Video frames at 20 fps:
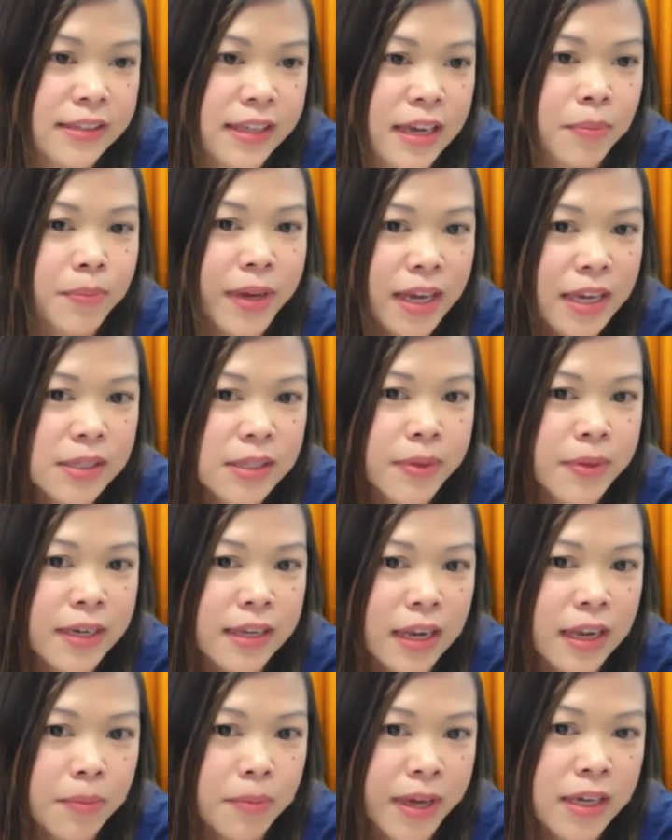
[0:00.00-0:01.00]
Like my husband
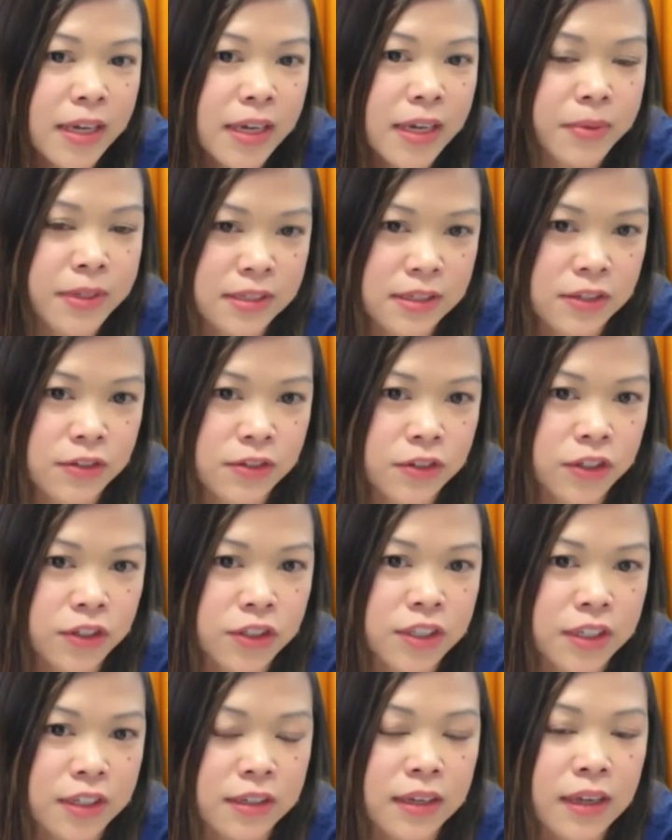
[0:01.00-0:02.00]
and I. My husband is a
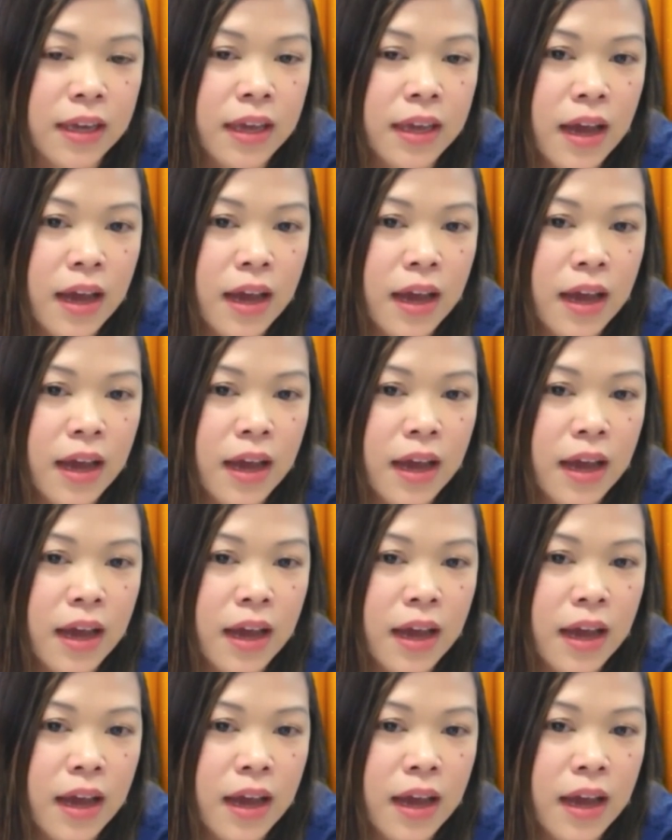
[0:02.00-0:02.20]
surgeon,